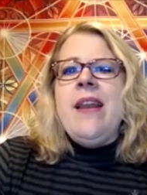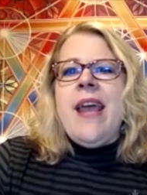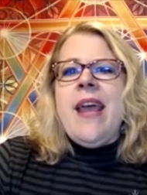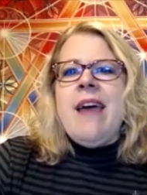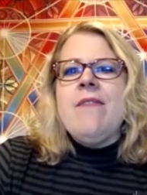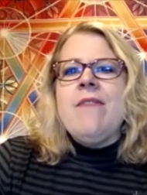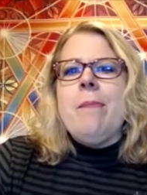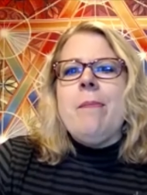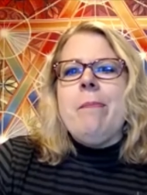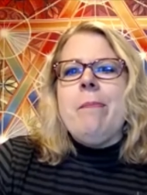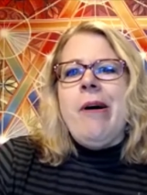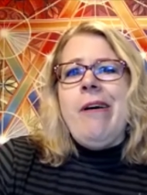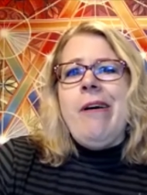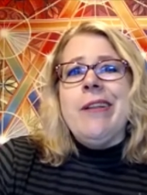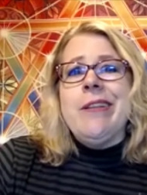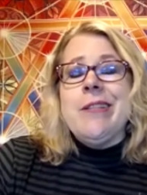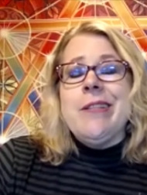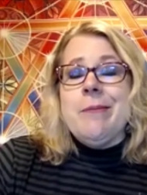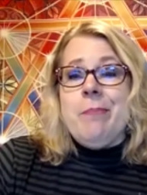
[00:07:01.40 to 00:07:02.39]
have a
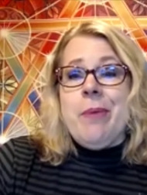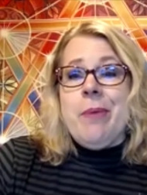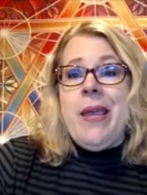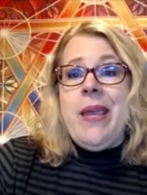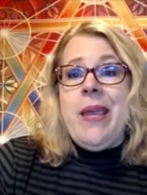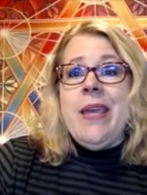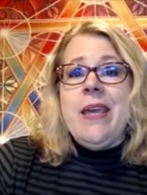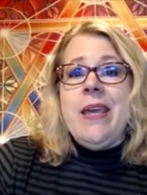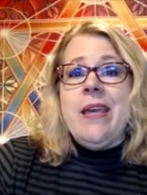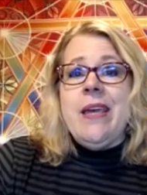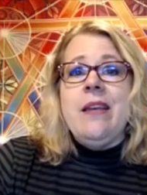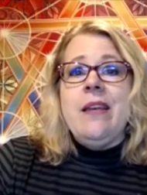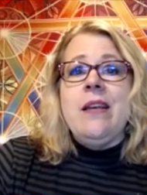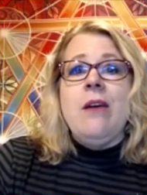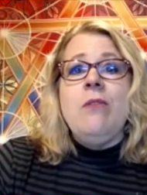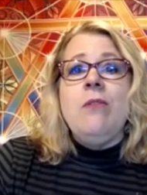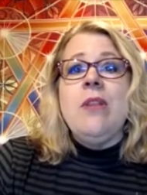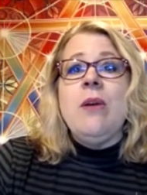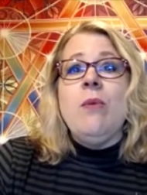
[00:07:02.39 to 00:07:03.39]
pot to pee in
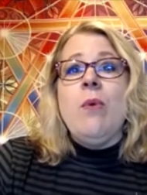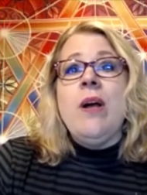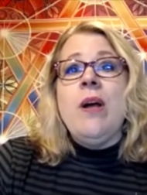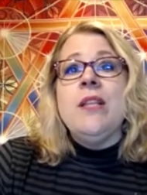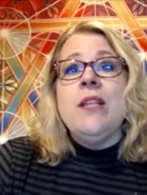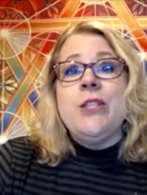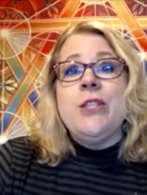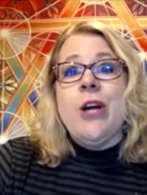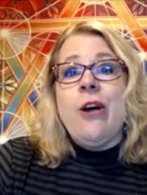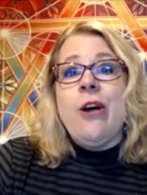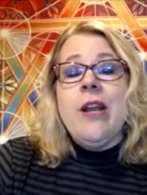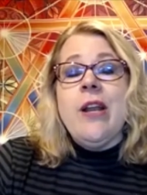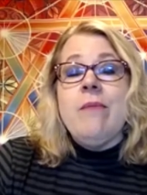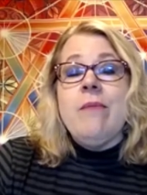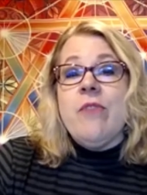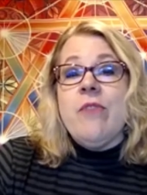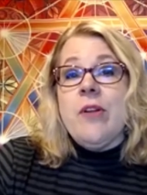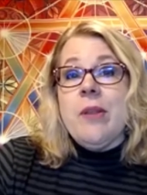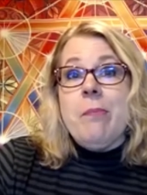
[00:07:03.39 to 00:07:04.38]
and only one
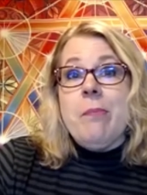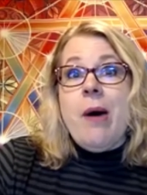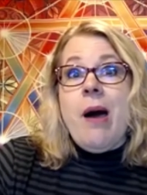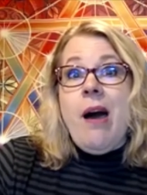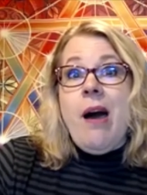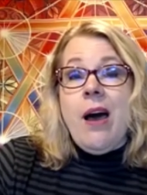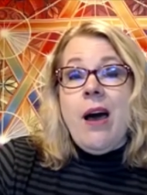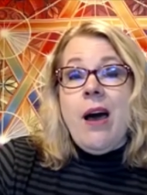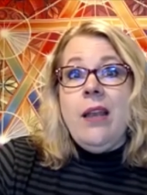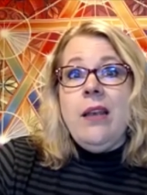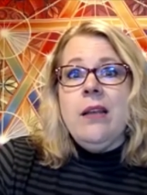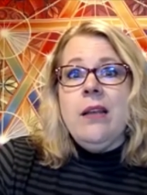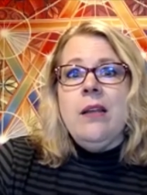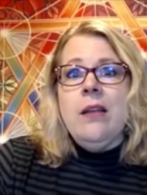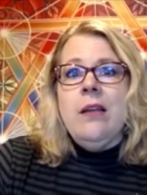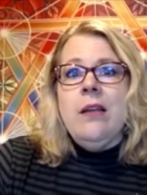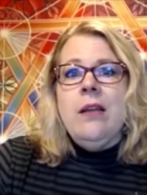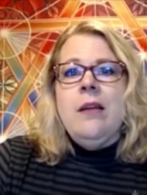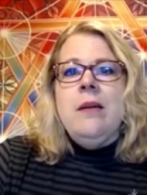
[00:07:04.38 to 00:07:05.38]
turnip for the pot,
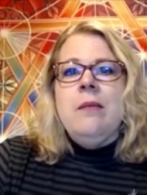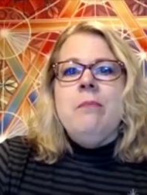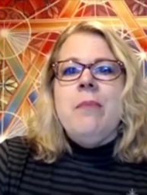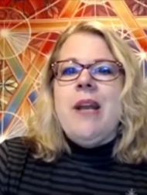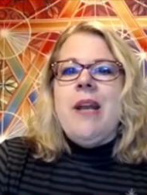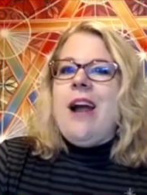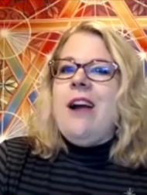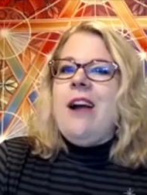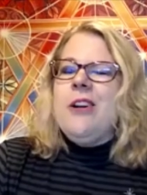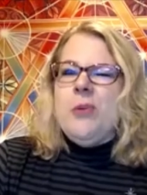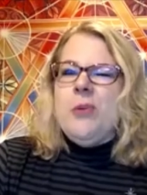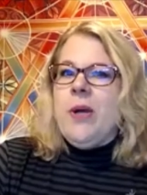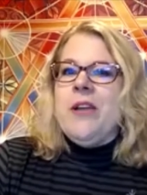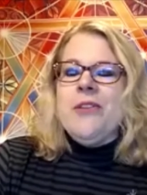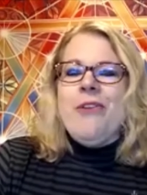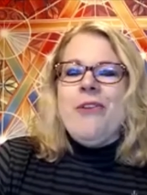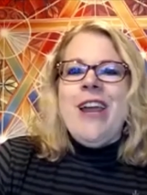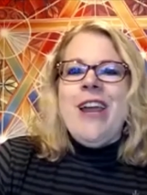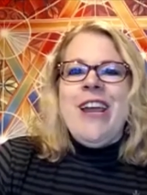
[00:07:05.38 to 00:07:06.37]
but our
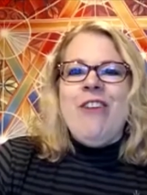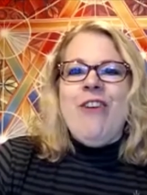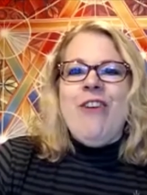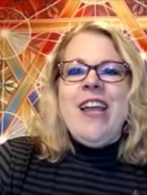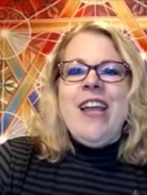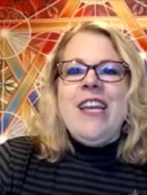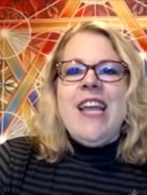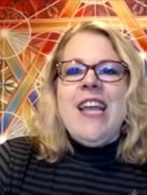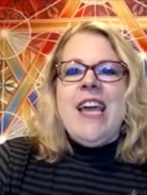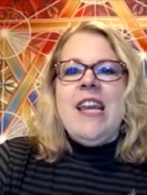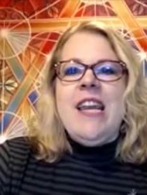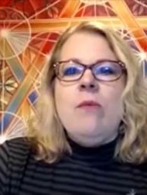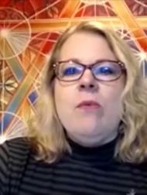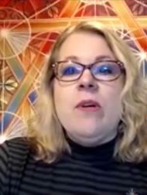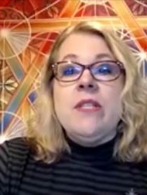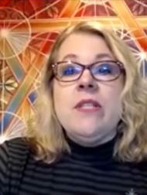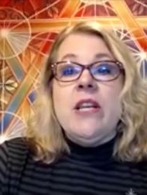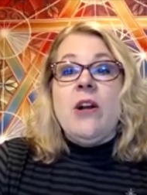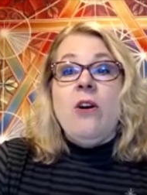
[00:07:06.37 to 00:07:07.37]
12th great granddaddy
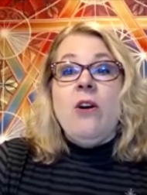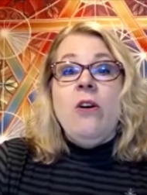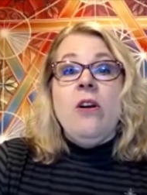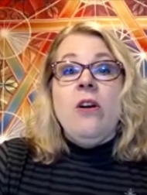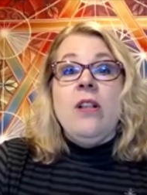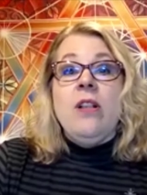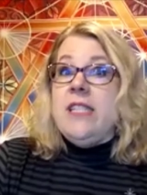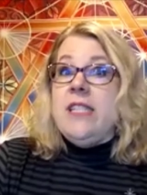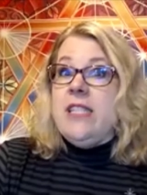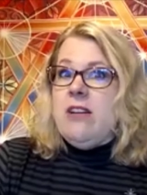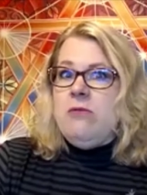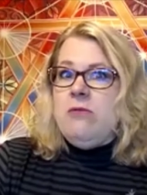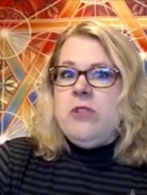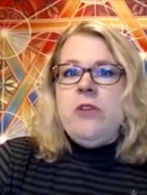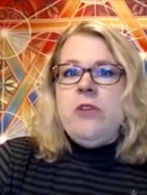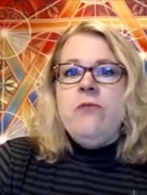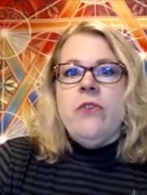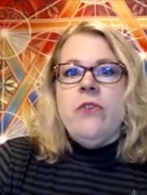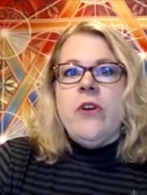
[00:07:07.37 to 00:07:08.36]
was an earl, and don't
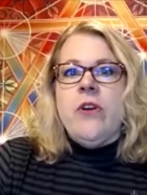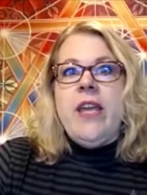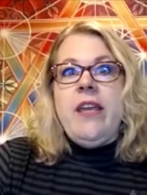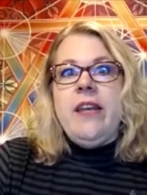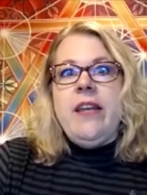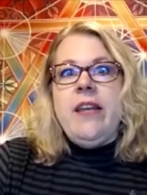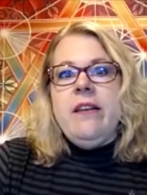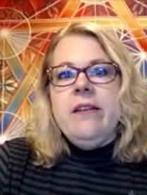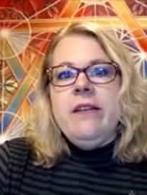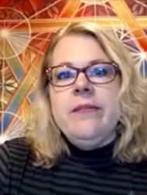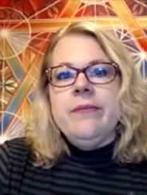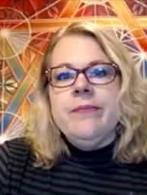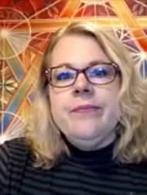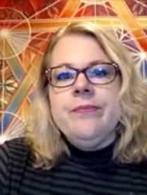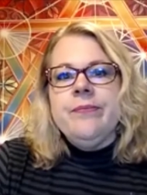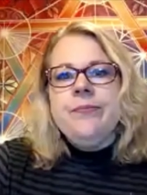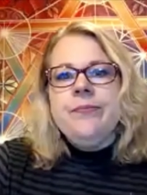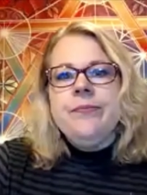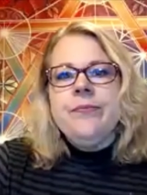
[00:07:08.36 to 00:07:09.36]
you forget it.
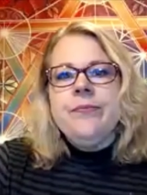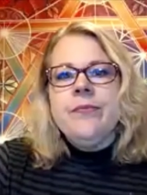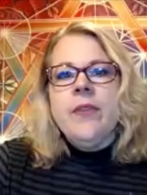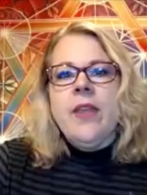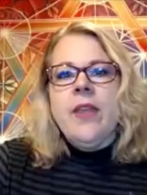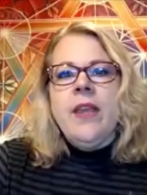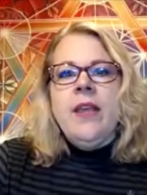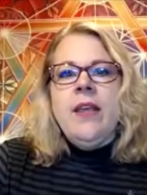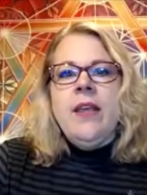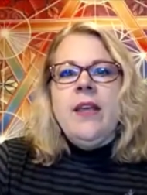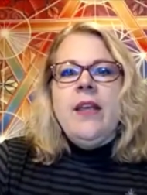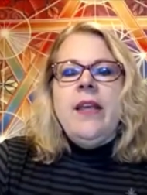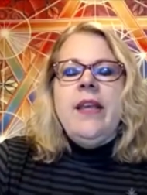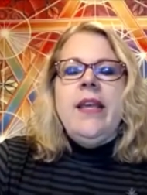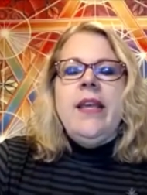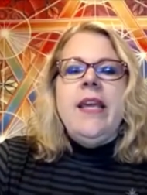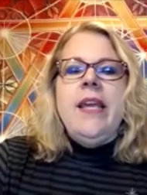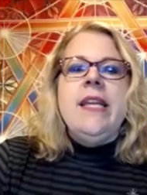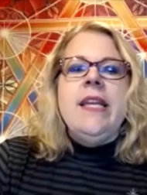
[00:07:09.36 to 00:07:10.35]

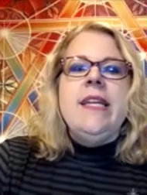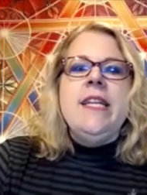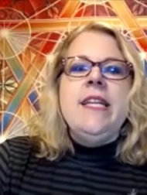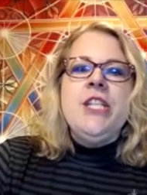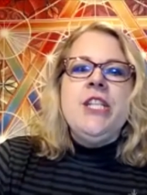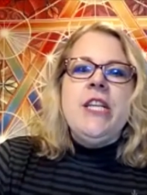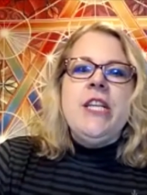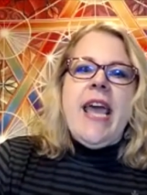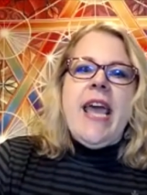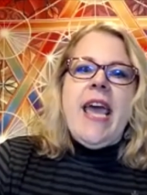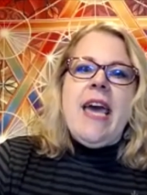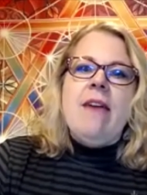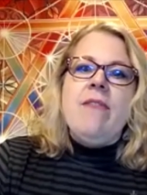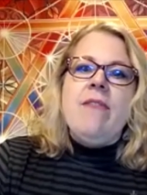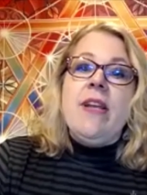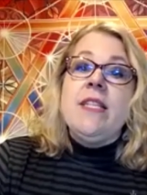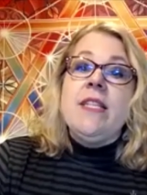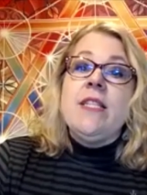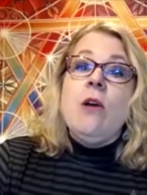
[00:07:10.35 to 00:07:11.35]
In addition to
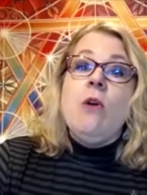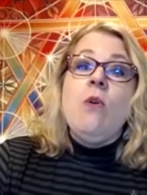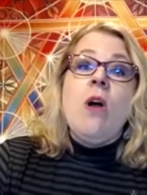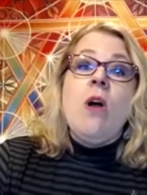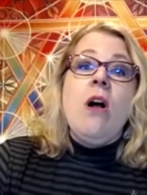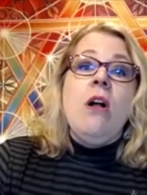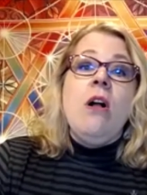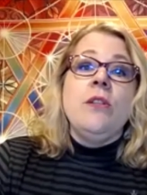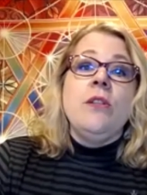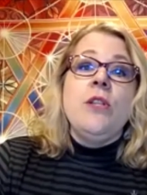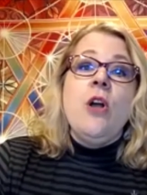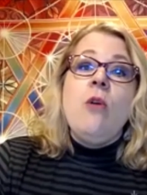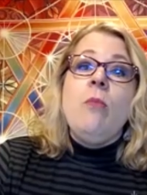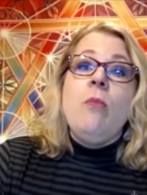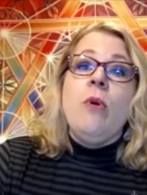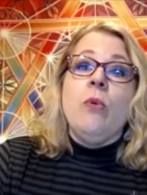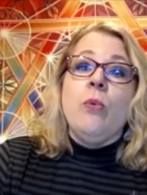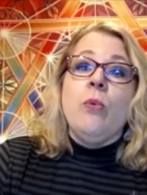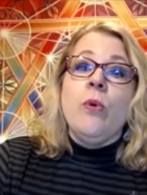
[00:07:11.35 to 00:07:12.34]
having so-called
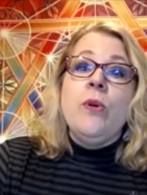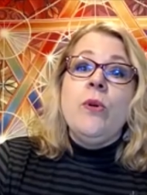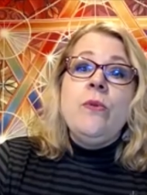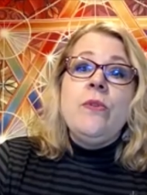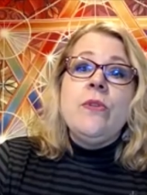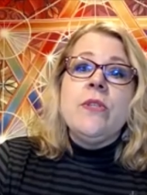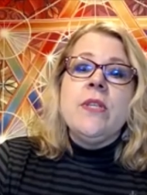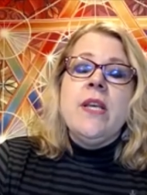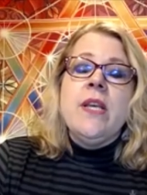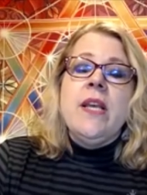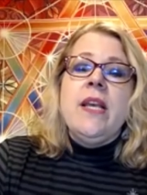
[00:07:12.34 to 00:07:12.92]
noble roots,